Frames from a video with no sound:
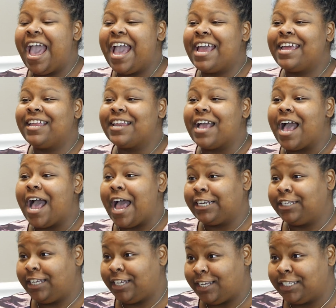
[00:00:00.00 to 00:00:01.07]
And I
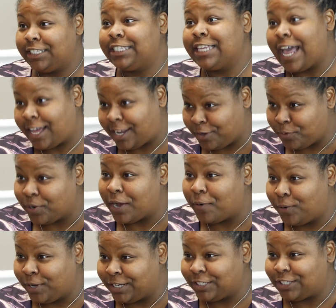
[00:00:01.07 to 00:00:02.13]
did exactly what I
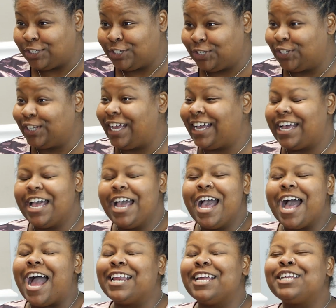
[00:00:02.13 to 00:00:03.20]
wanted to do. Like,
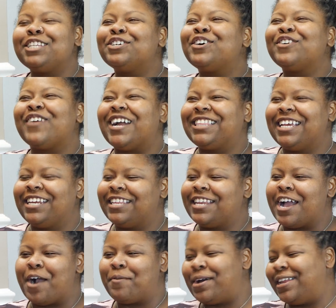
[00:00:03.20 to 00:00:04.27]
I didn't do it right then and
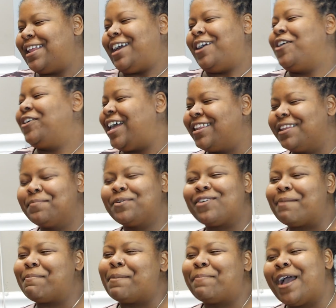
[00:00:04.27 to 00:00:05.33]
there. I wasn't like, okay, let me
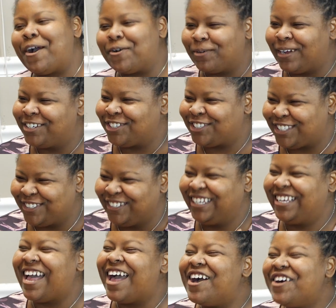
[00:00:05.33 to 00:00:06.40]
grab my Power Ranger suit
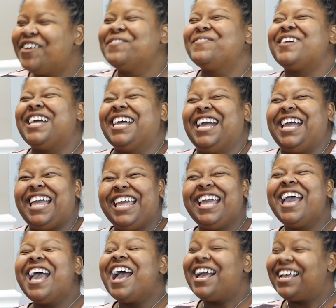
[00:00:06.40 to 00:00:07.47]
and go.
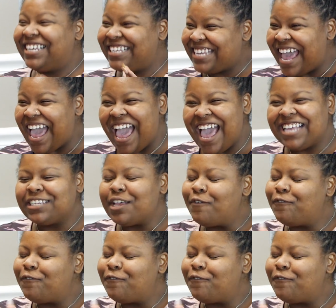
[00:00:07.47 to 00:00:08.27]
Yes.